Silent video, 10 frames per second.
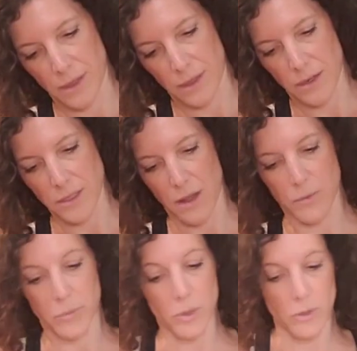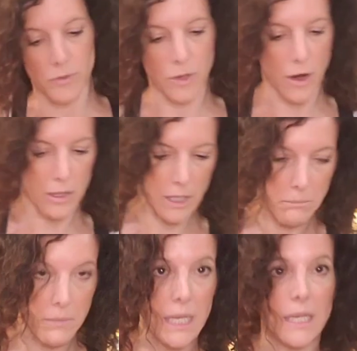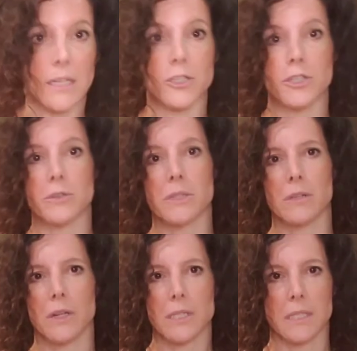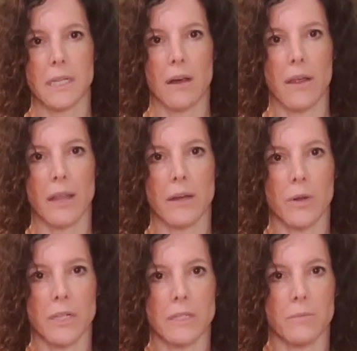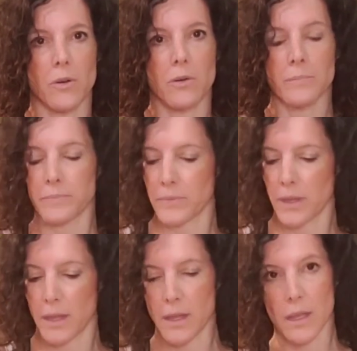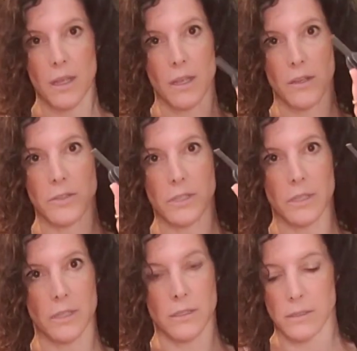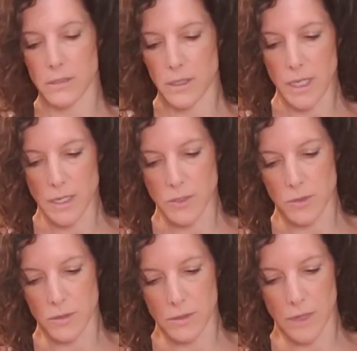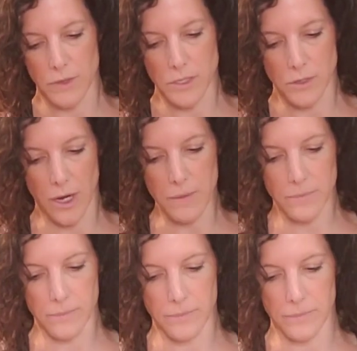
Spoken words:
There's all the beautiful garlic meat and juice. Can you guys see all that went into the bowl? Using the little cleaning tool, give it a scrape.